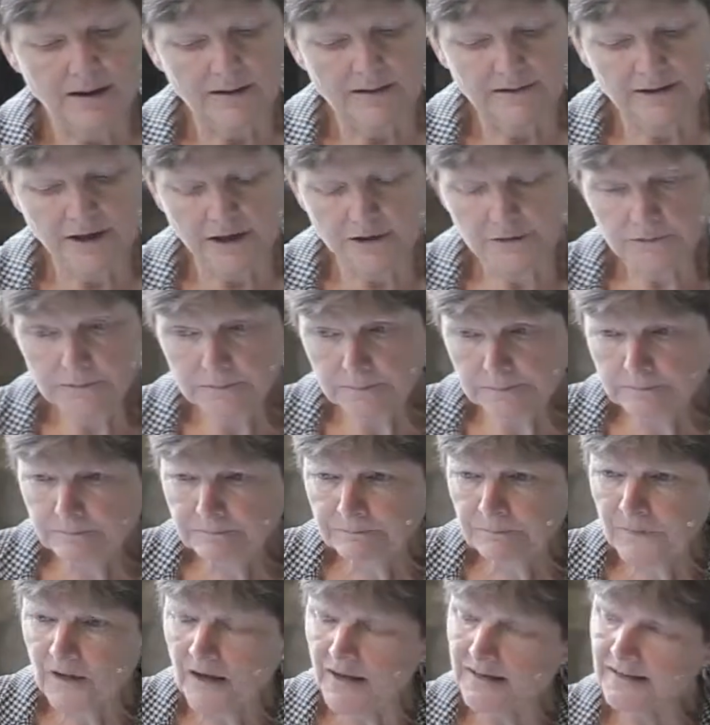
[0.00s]
So
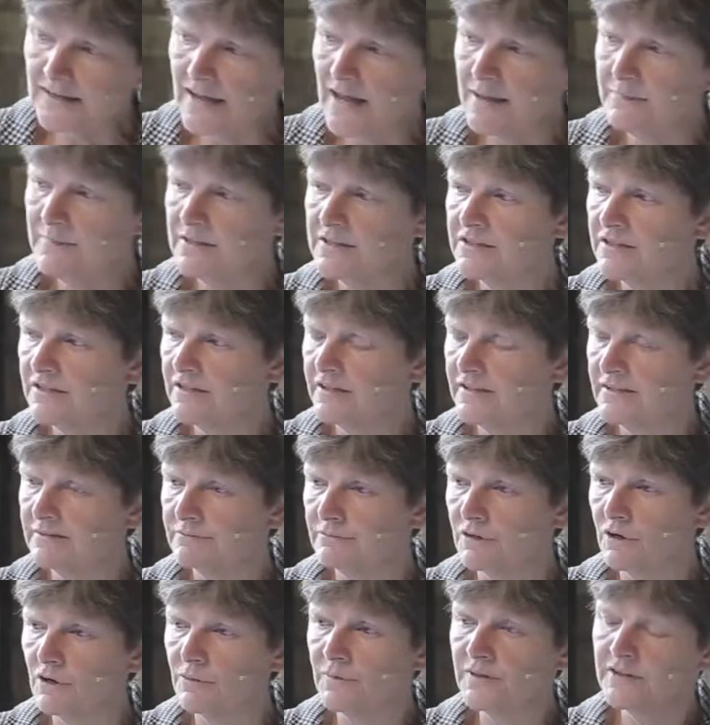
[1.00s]
I came into
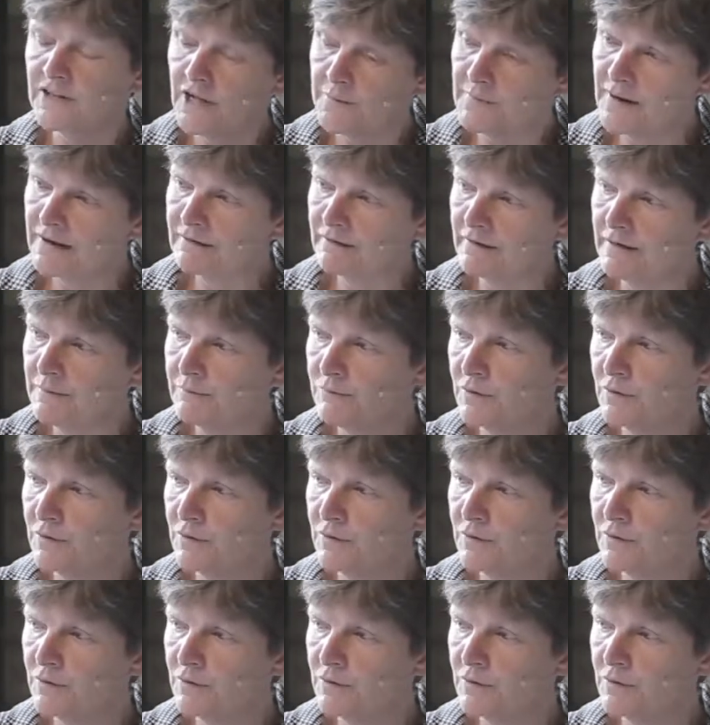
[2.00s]
this role with no background